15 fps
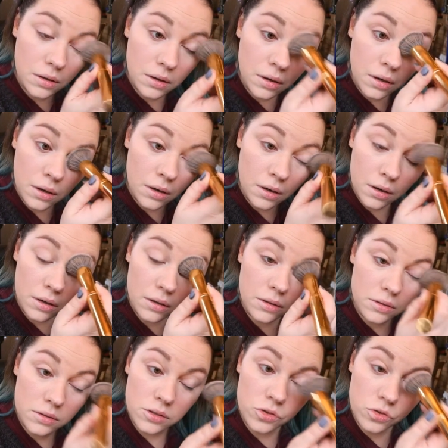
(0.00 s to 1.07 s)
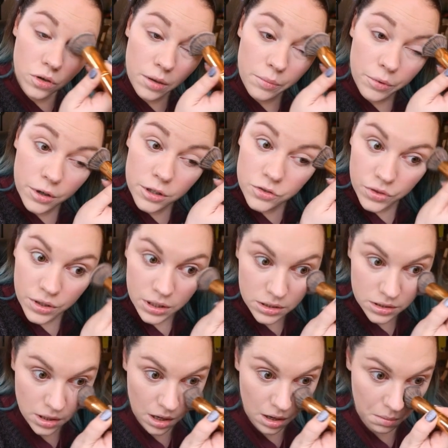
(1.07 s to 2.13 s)
I can use a dry brush for
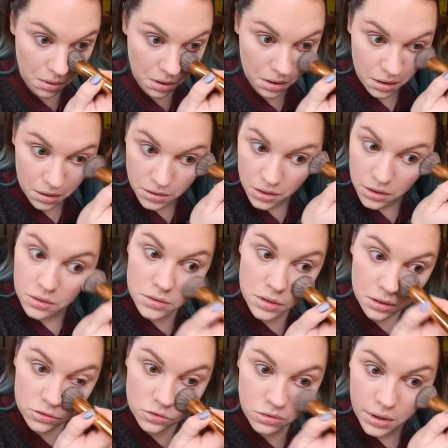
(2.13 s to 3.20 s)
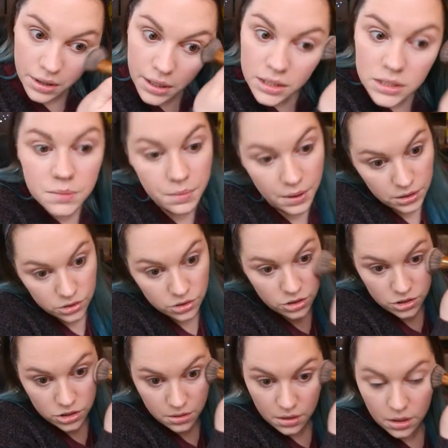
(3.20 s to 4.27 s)
concealer but I can't use a dry
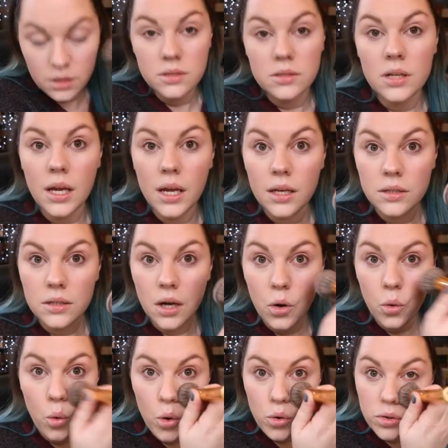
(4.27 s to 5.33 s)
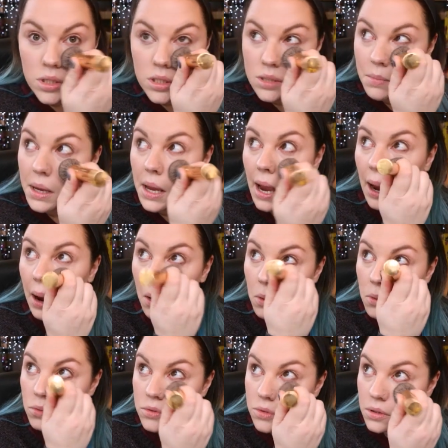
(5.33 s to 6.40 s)
sponge because it grosses me
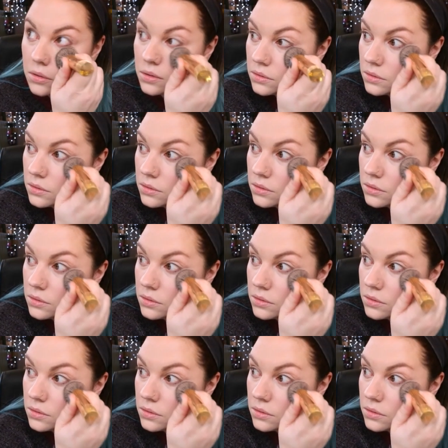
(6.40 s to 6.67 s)
out.